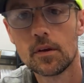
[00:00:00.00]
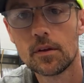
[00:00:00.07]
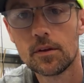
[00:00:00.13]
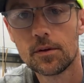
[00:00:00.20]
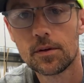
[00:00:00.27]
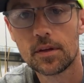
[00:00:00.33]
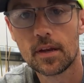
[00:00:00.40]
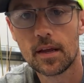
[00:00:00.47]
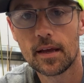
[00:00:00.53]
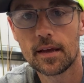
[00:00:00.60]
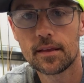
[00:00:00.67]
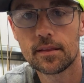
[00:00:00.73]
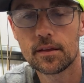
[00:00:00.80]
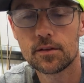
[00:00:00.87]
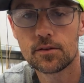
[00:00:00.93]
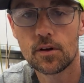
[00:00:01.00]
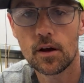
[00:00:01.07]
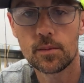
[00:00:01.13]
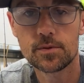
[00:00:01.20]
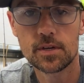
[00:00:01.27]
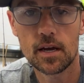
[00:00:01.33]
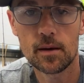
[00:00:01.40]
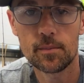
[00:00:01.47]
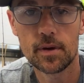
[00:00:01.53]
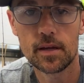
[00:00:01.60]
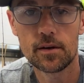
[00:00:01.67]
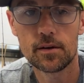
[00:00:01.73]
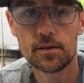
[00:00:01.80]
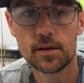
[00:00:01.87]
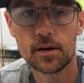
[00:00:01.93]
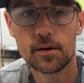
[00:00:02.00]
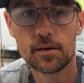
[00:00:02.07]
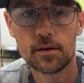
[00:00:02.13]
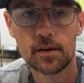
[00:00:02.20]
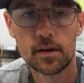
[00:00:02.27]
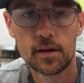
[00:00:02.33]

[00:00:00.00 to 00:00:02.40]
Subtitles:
You can hang that drop shot bait on there.